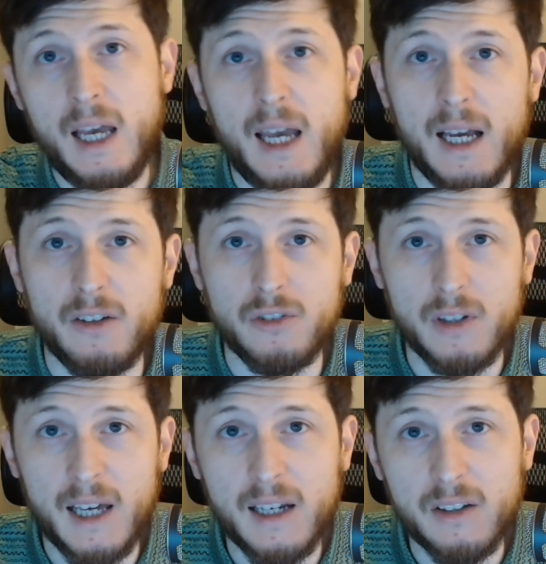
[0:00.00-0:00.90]
And so
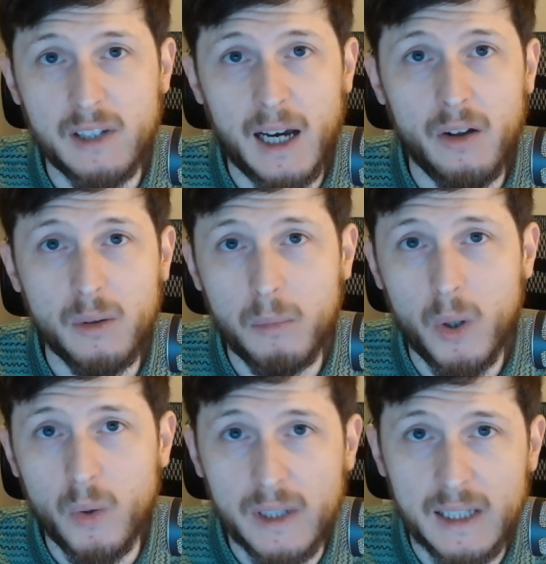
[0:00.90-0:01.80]
that is how the
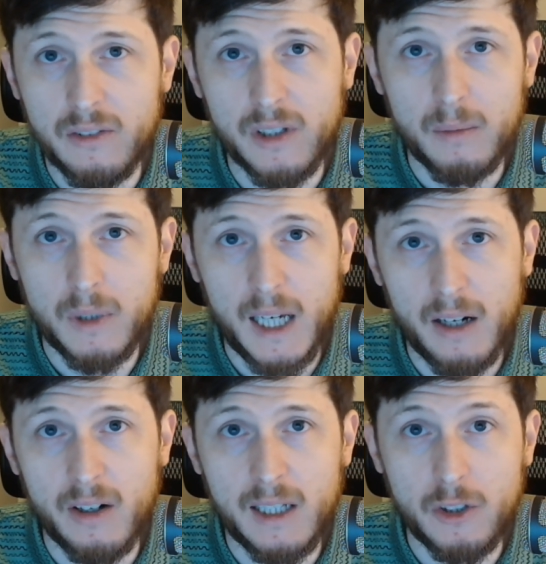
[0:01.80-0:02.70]
bolt ends up
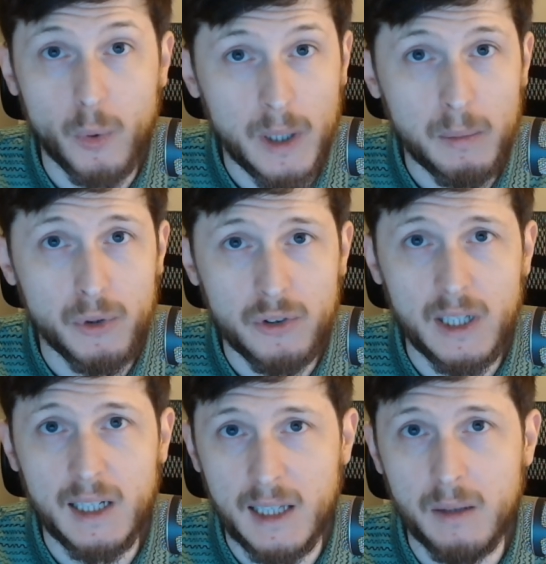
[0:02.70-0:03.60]
carrying
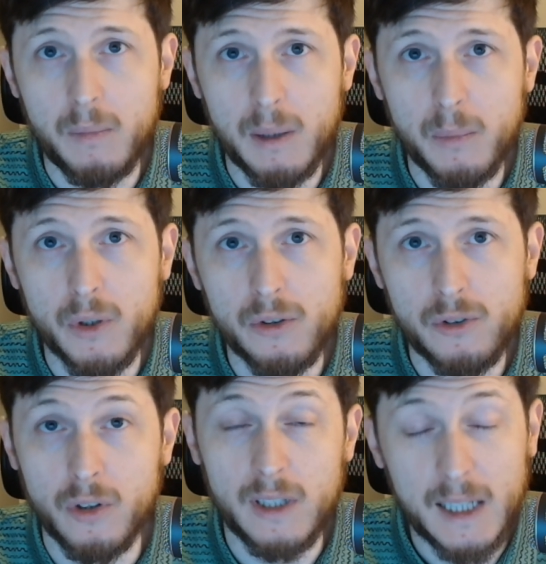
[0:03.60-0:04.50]
20%, and the members,
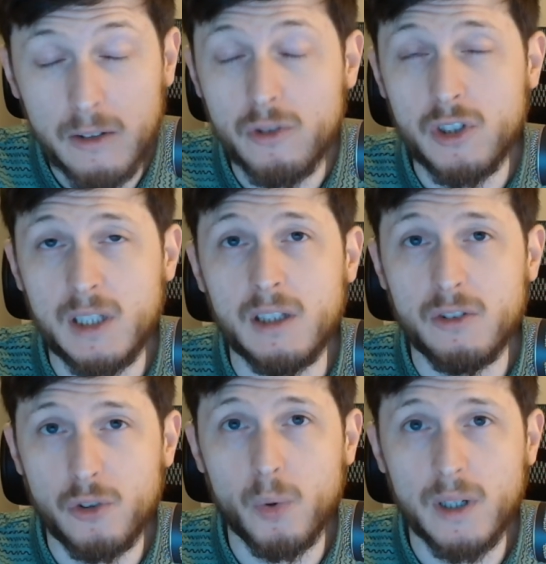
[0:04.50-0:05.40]
or the energy that's
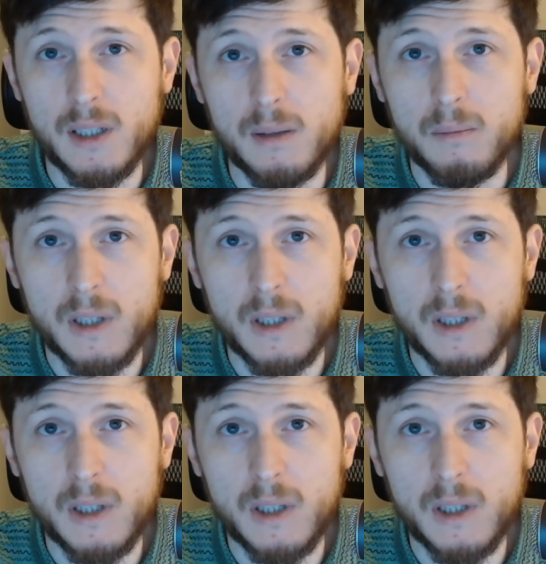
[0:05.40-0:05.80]
stored in them,